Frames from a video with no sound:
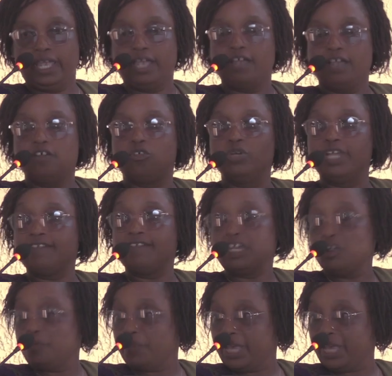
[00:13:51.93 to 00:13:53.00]
Kuneva no
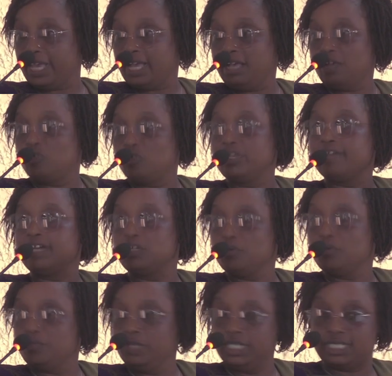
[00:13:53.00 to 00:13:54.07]
beka, kuneva no
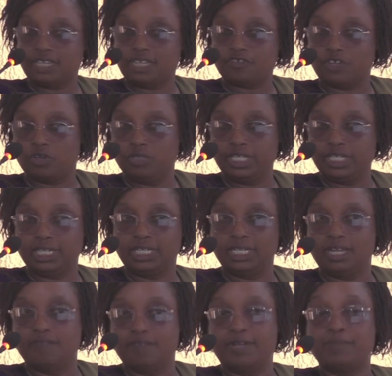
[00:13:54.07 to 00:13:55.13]
ita
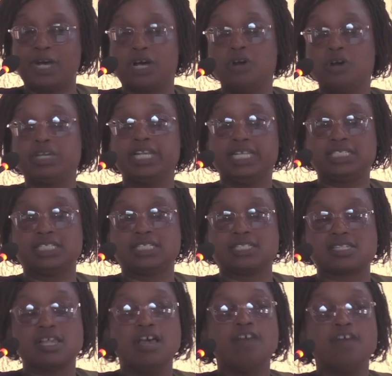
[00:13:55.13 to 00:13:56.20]
shekuningirinda, my calculations,
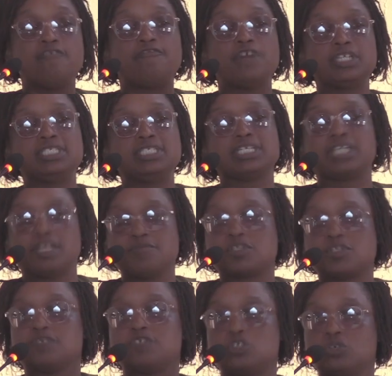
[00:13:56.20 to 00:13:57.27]
40 grams of
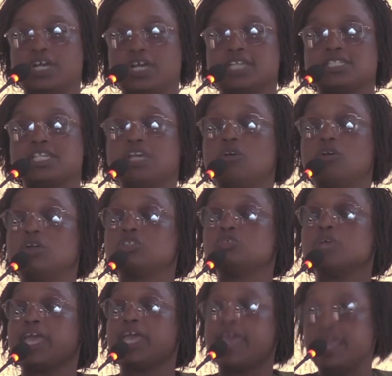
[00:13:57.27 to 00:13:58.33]
sugar is equal to
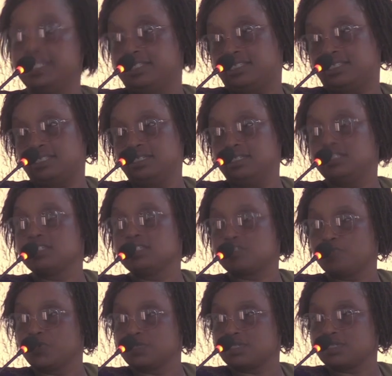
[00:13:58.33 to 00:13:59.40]
8
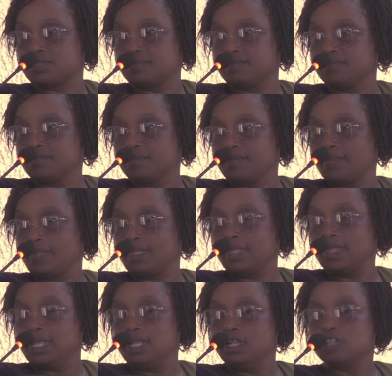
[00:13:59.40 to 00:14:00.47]
teaspoons.
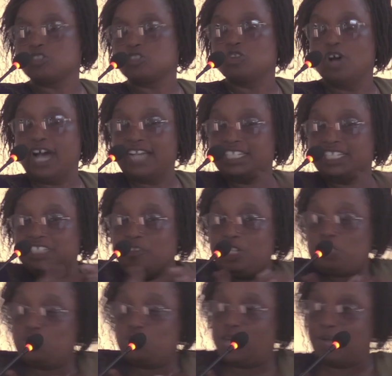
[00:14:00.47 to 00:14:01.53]
So, andinwe
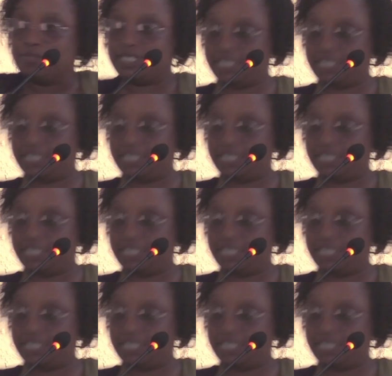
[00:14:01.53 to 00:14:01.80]
sugar mti,